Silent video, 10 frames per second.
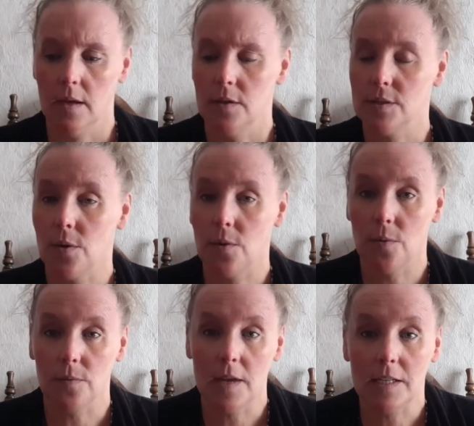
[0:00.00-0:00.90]

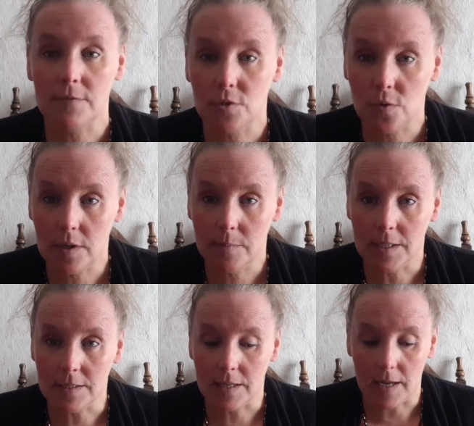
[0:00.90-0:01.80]
So thanks for joining me
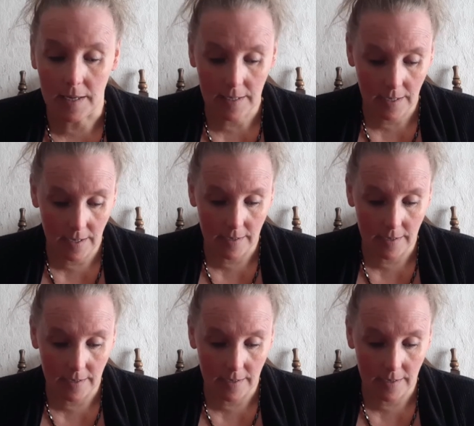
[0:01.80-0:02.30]
today.